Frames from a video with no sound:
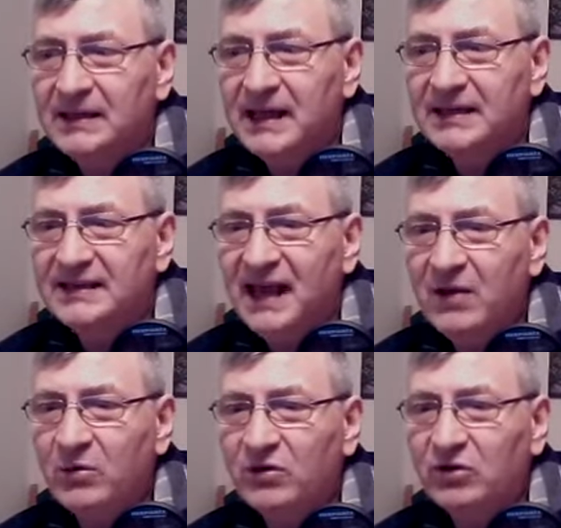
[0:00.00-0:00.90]
that
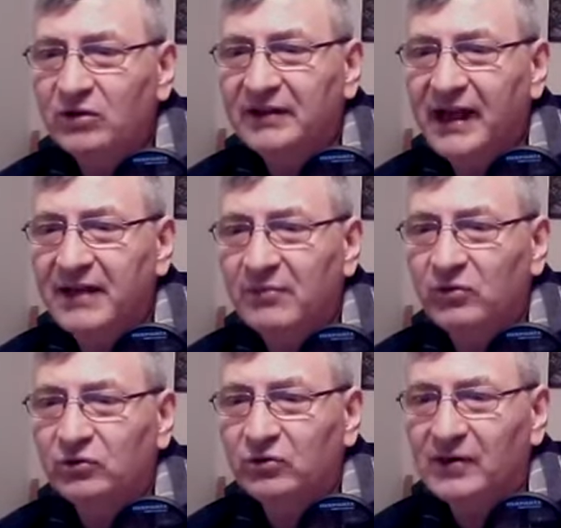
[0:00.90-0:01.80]
they were not
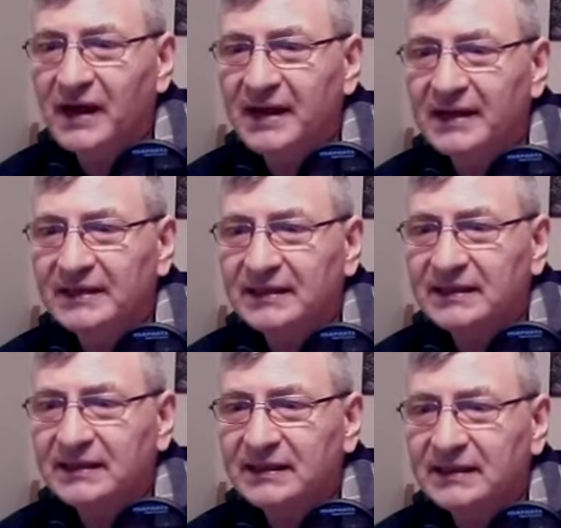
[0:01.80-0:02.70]
able to
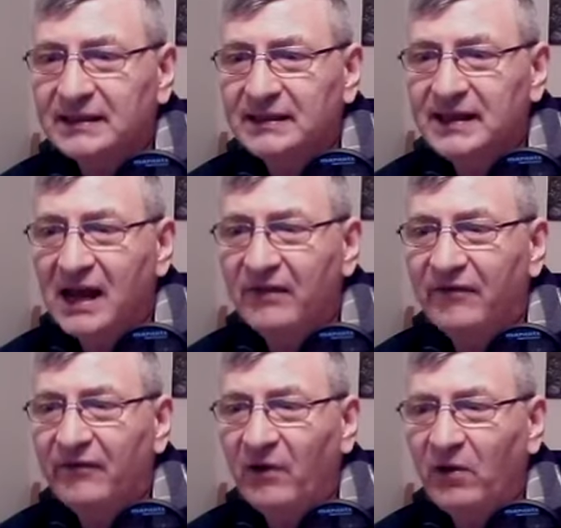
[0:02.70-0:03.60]
rise. They are
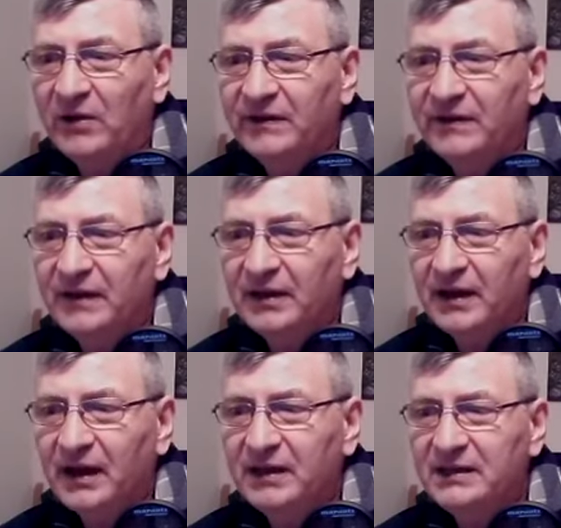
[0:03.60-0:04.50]
fallen
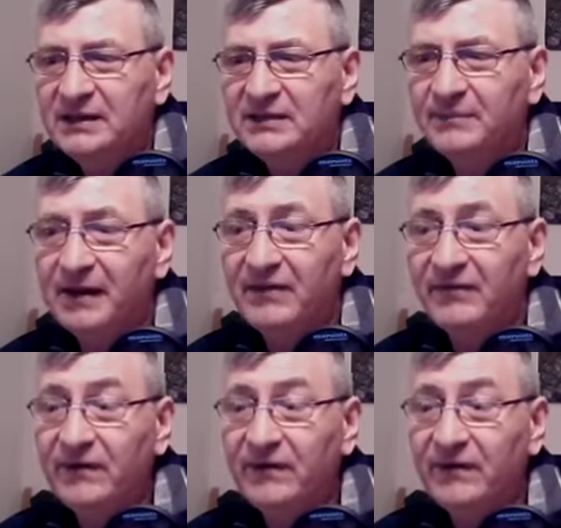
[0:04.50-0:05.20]
under my